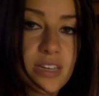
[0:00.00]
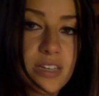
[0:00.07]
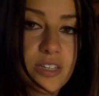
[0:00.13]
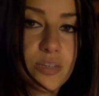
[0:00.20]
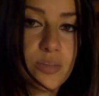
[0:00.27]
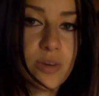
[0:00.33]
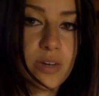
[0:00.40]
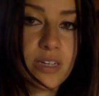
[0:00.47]

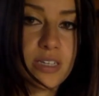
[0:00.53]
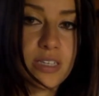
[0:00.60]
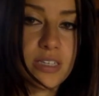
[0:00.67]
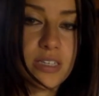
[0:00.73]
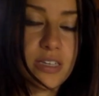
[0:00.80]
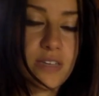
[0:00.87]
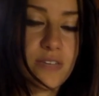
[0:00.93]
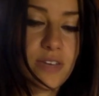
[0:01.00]
Just wanted to
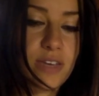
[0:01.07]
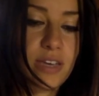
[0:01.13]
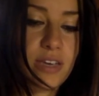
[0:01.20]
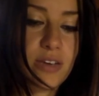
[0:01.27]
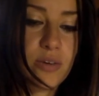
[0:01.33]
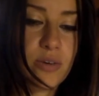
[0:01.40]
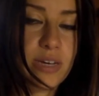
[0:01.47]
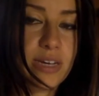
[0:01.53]
give a
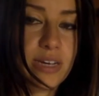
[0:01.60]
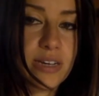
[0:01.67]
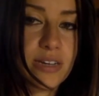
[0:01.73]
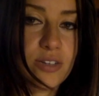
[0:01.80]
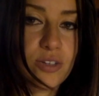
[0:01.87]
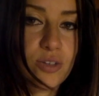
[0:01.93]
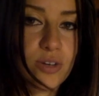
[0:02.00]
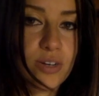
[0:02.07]
quick
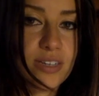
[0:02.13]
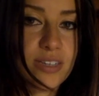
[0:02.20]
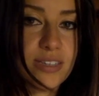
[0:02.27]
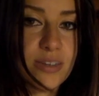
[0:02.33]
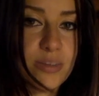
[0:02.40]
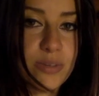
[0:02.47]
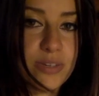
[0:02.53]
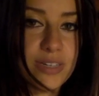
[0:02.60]
short
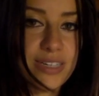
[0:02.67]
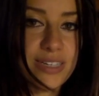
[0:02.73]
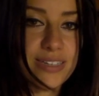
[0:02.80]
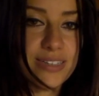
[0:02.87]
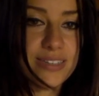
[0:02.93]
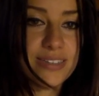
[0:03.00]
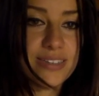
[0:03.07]
summary.